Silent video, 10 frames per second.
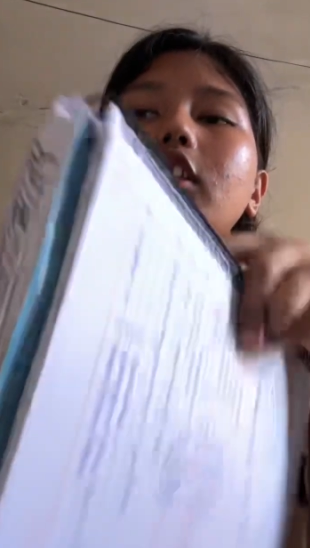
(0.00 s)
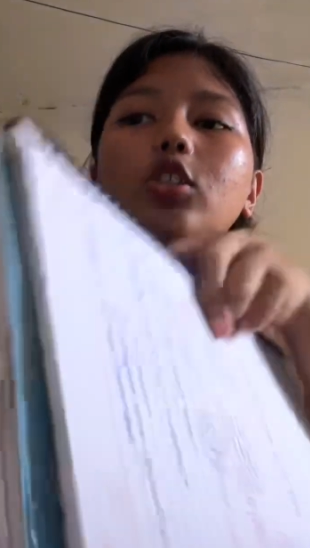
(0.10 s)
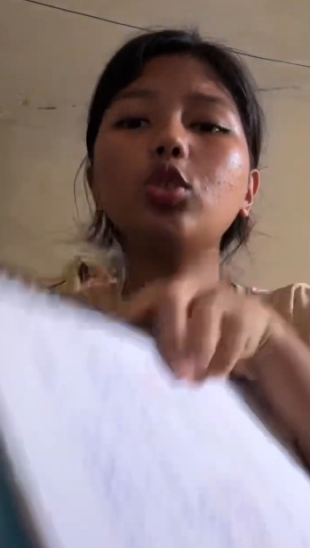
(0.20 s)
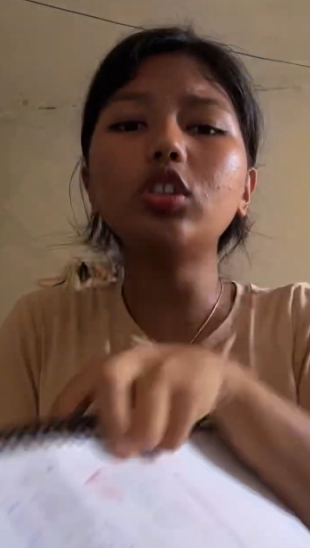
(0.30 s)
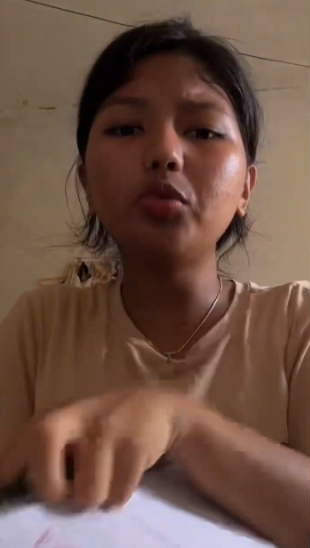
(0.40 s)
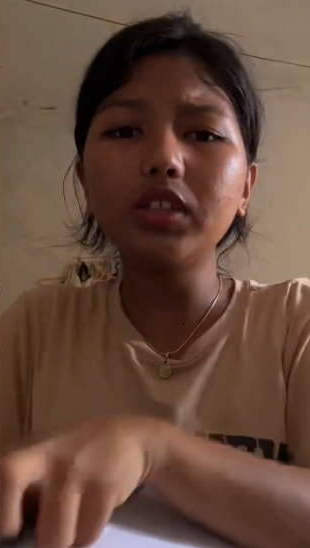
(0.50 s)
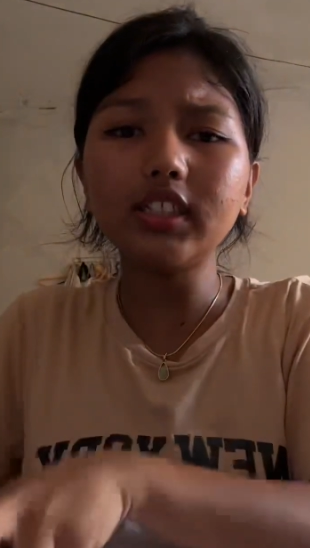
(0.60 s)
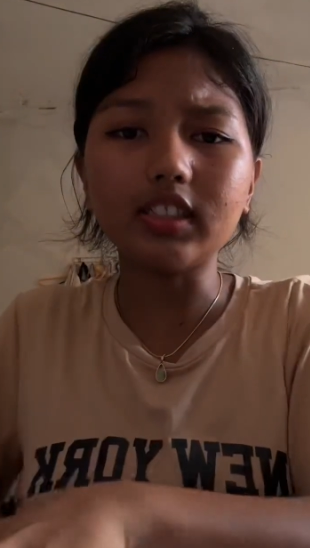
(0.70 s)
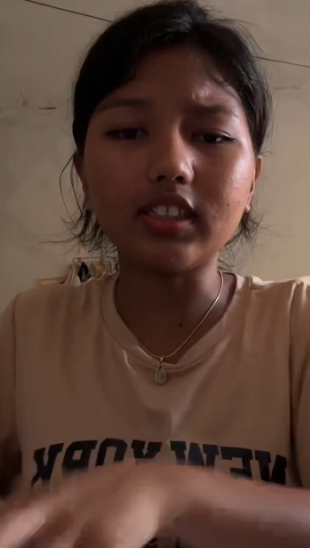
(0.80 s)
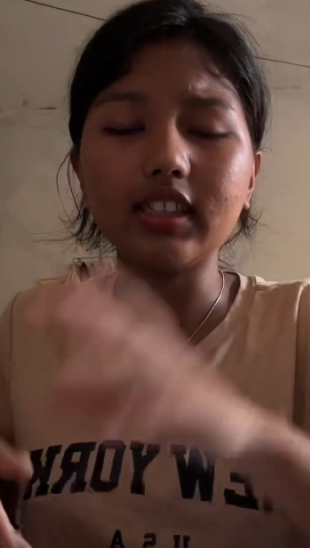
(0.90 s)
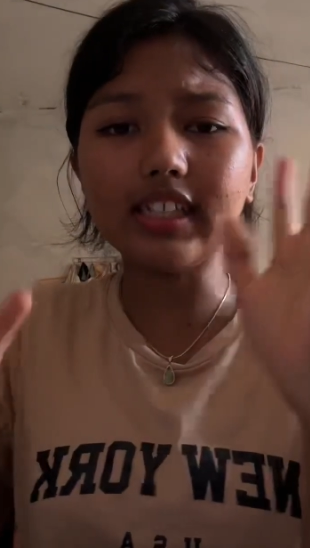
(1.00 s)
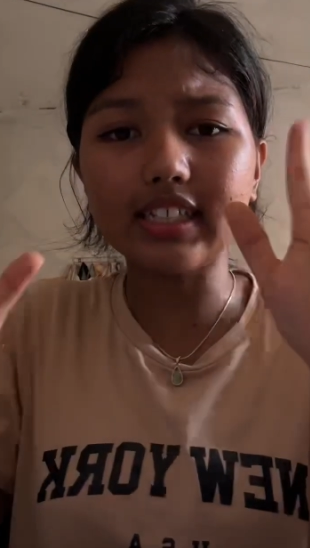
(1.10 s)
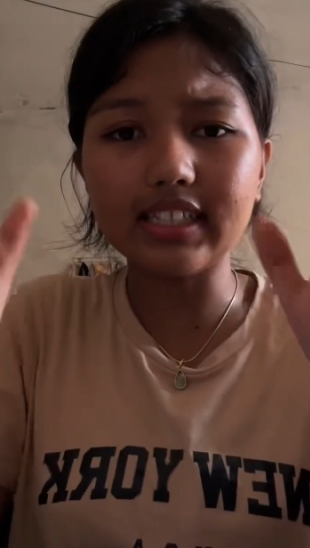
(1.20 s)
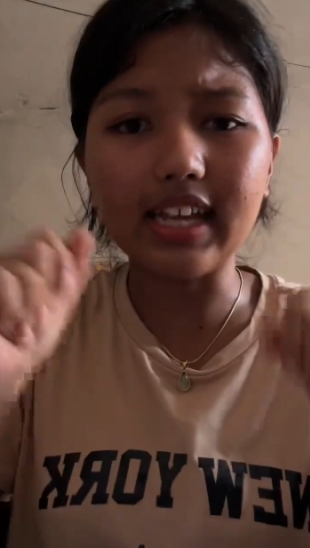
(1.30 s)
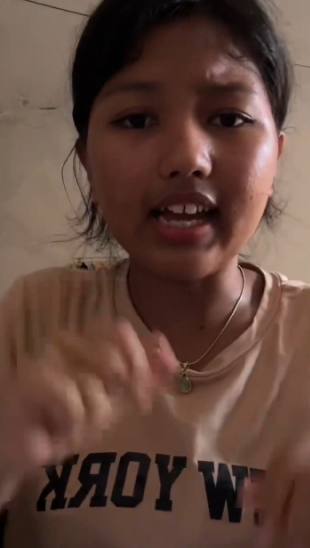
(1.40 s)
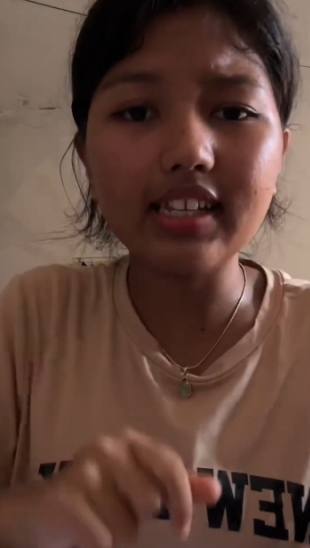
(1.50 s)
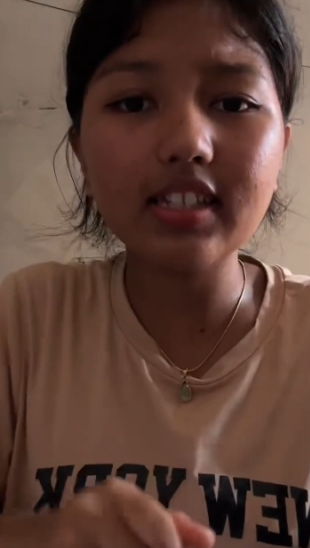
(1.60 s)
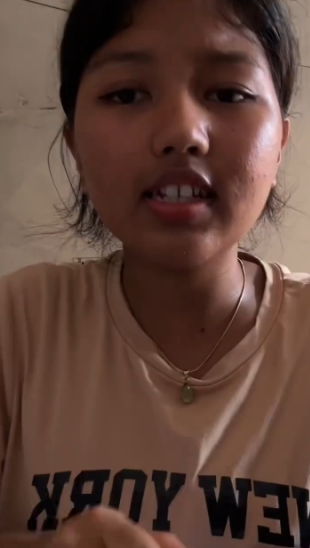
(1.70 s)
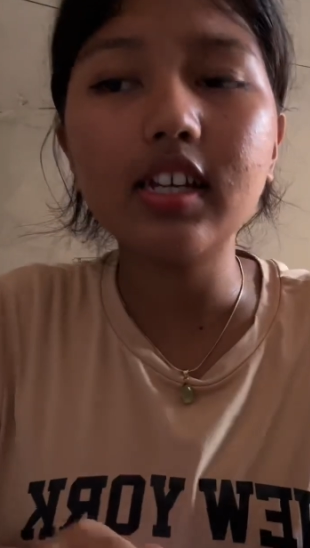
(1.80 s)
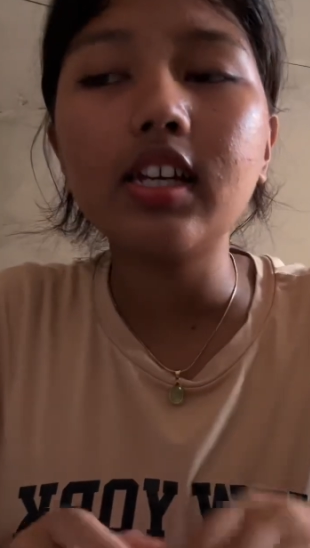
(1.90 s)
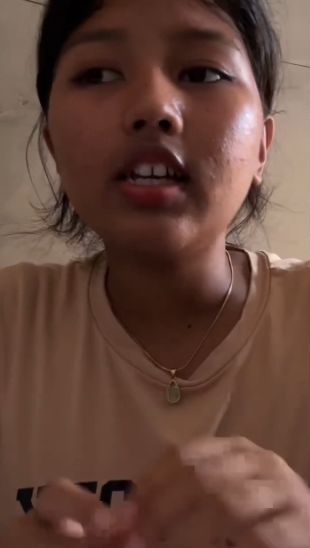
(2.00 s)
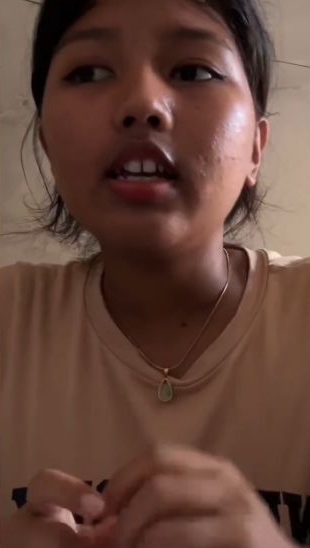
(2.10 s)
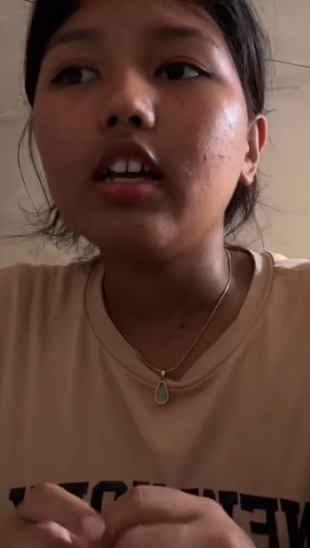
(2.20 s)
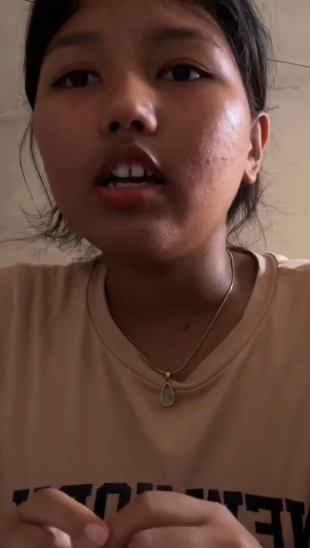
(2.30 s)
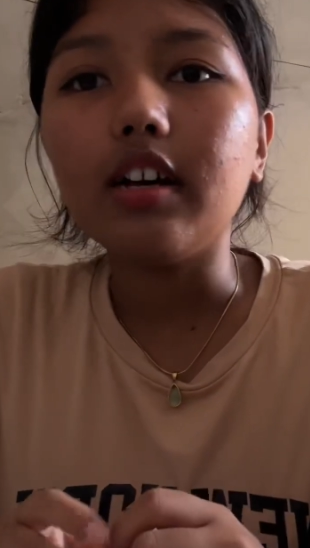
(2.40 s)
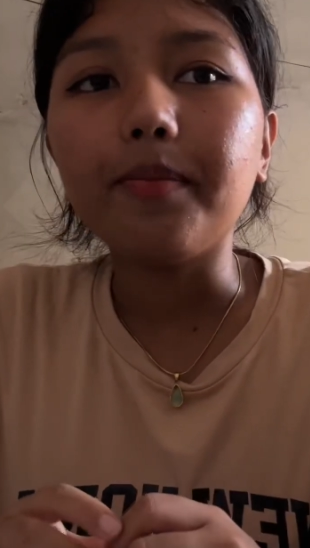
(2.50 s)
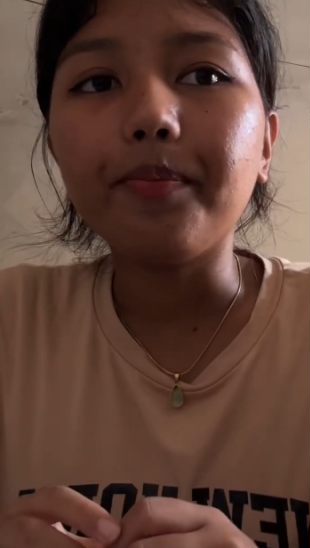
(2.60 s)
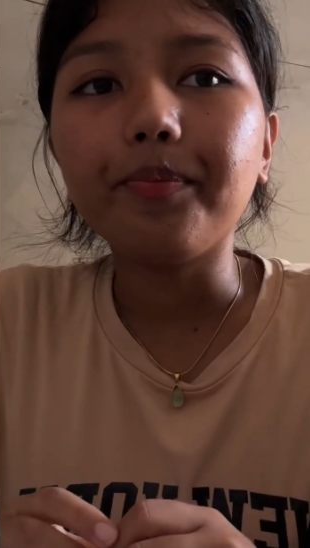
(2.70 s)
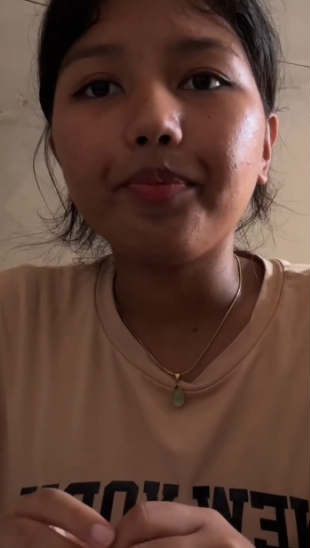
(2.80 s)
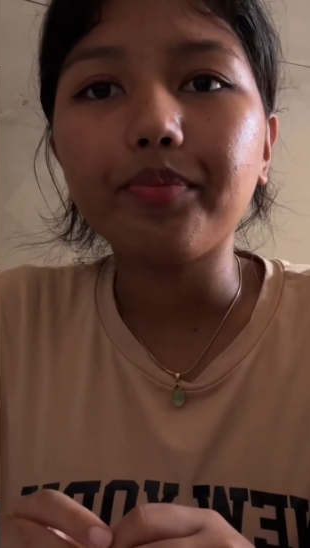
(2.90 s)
So the reason is that H.